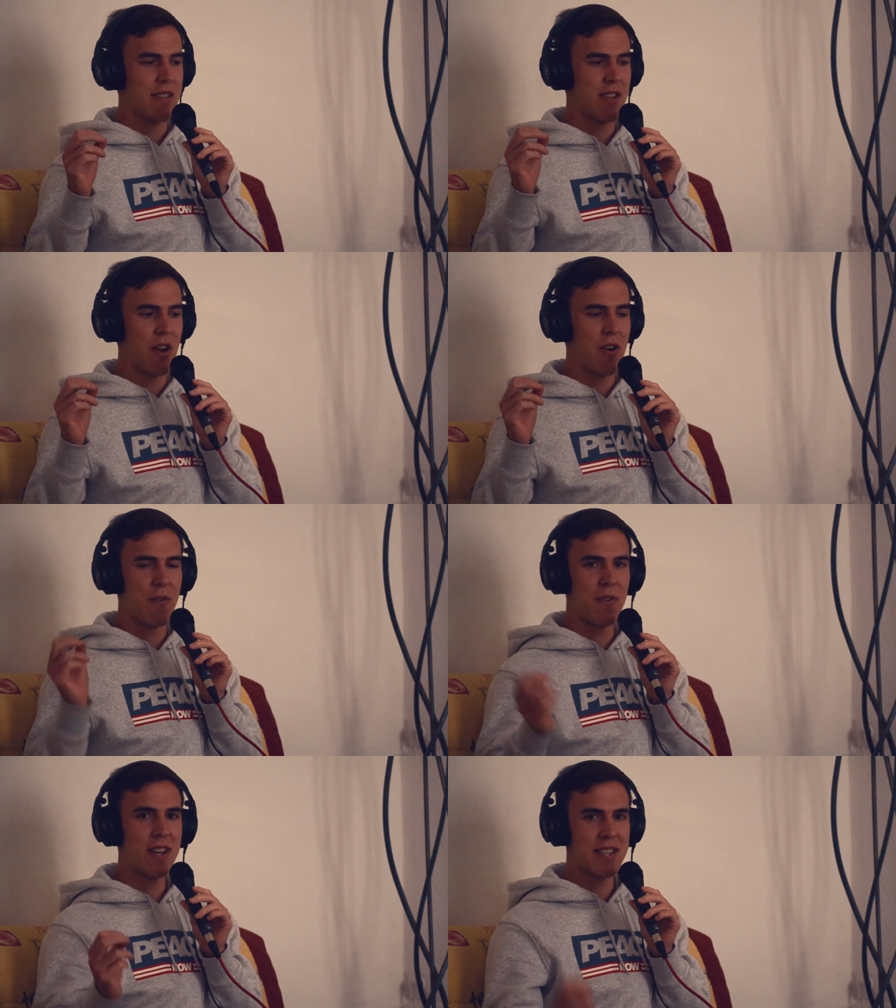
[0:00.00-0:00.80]
So
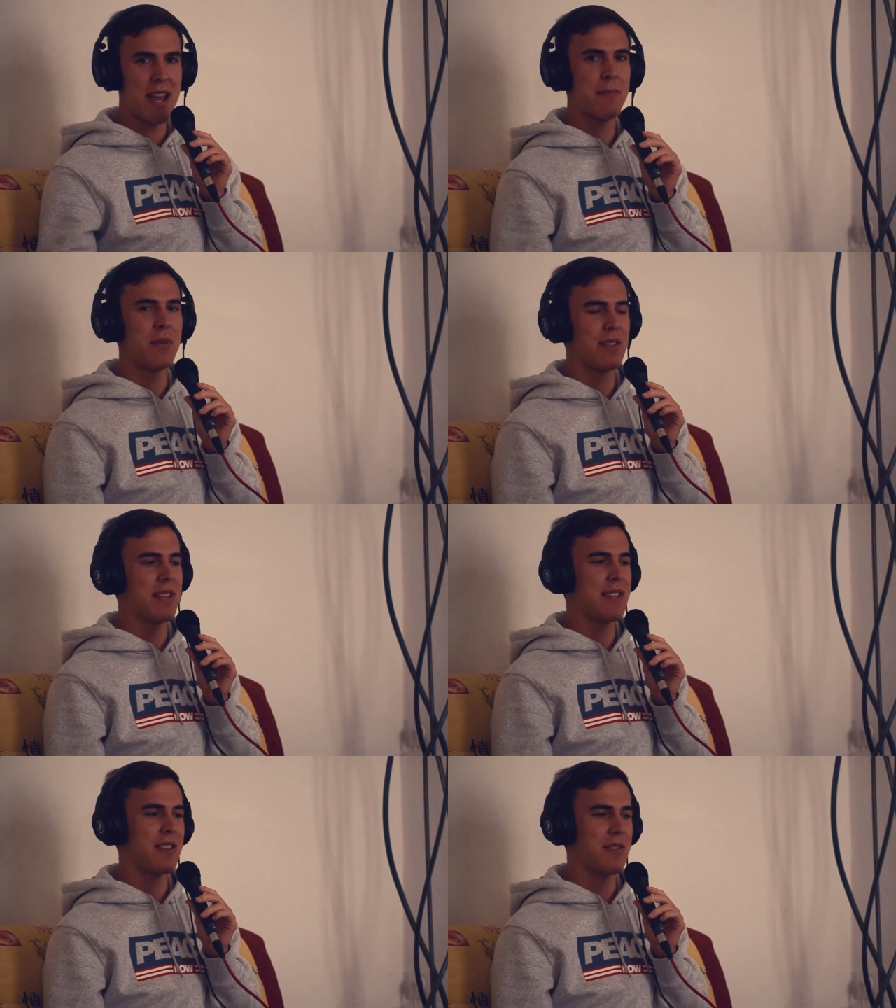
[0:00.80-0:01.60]
for example,
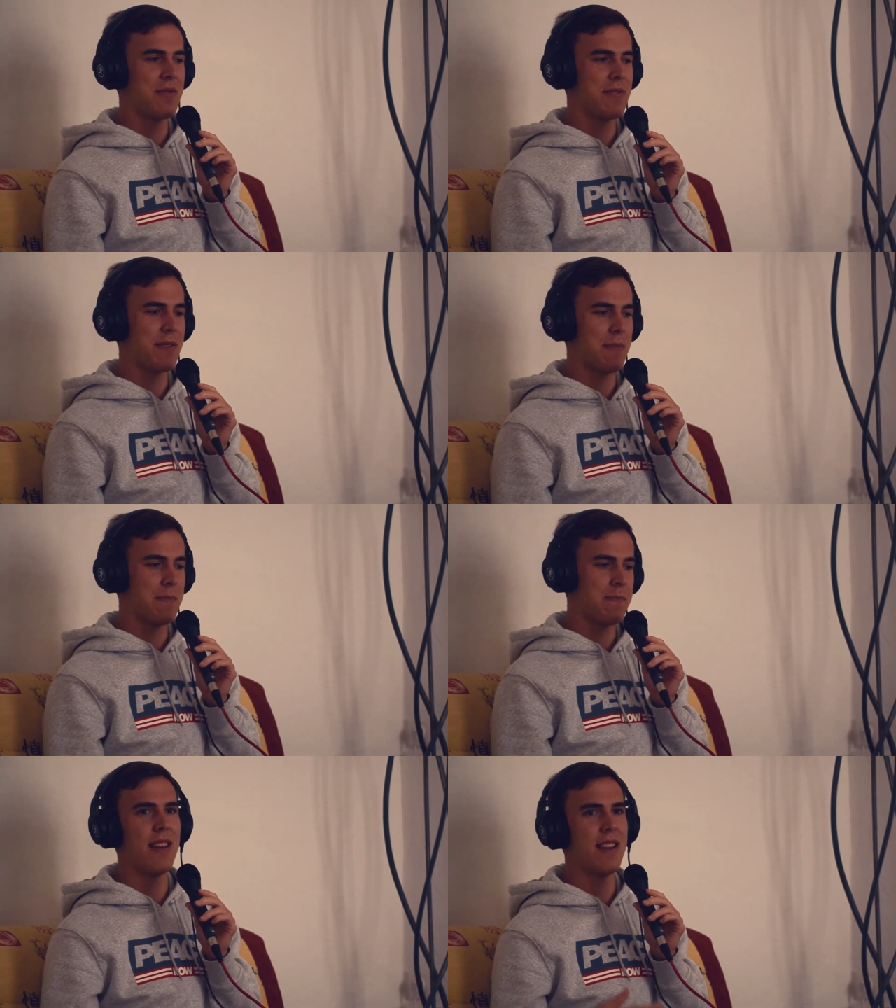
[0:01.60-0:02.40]
let's use a
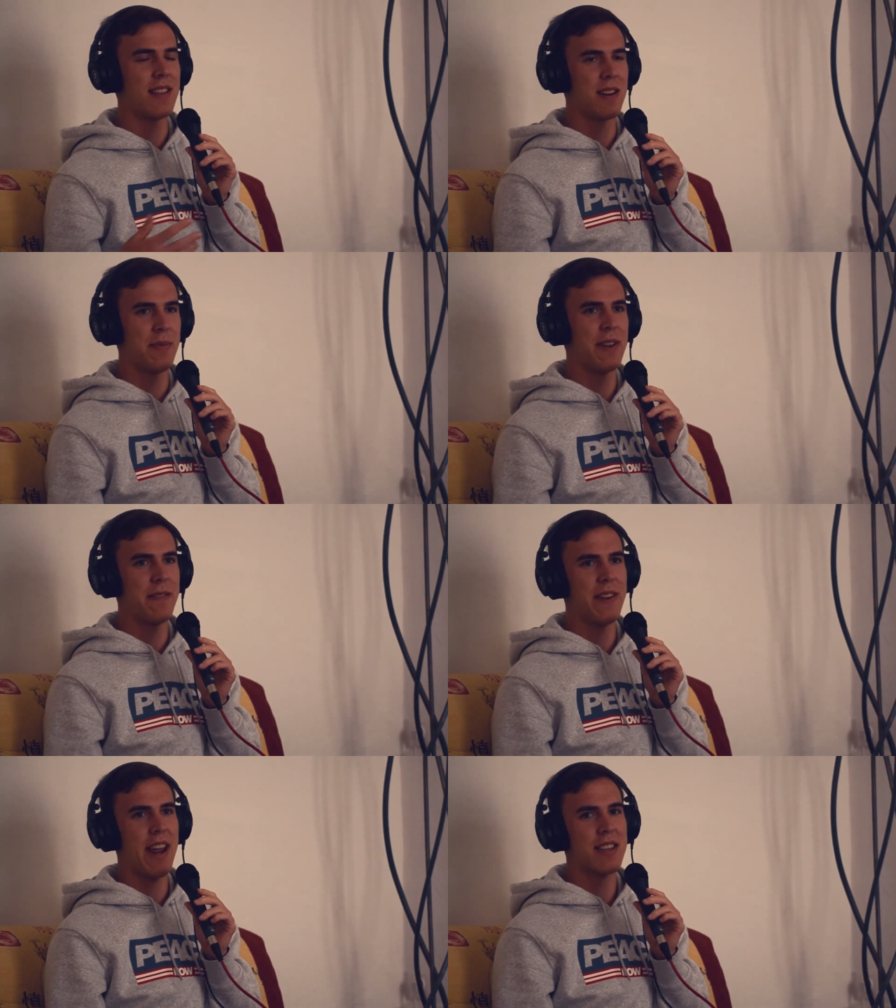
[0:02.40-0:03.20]
little bit
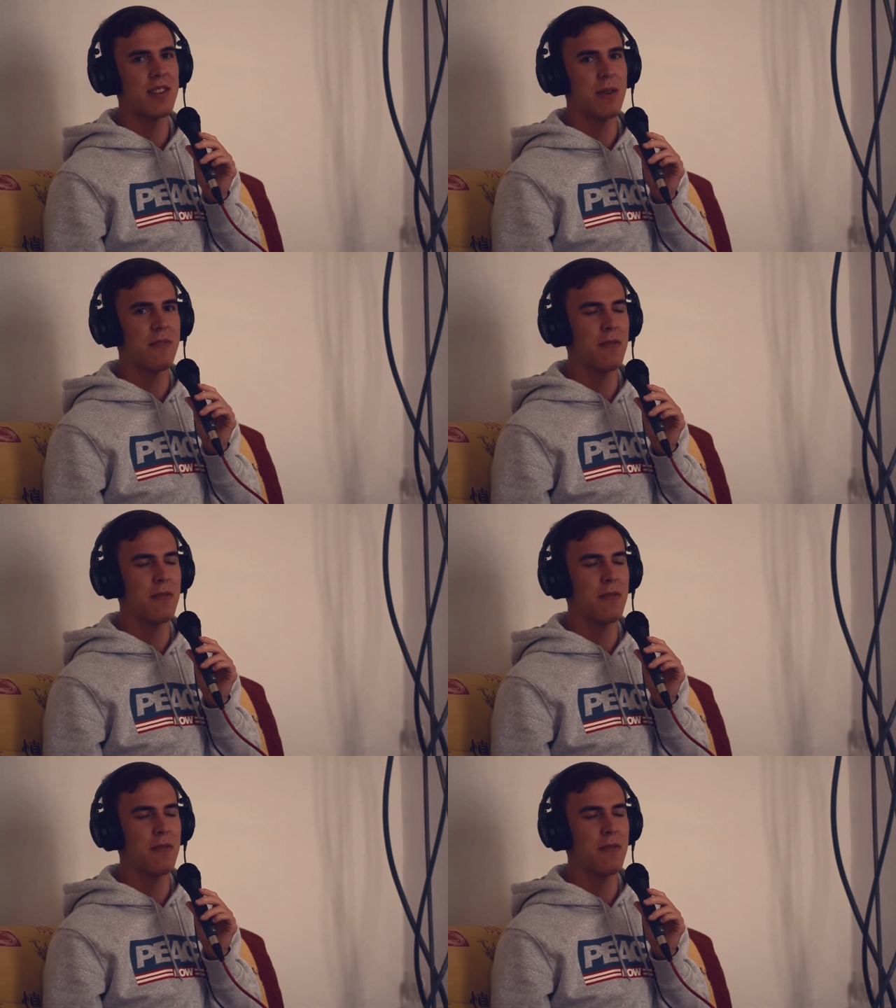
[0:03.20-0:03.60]
of an excerpt from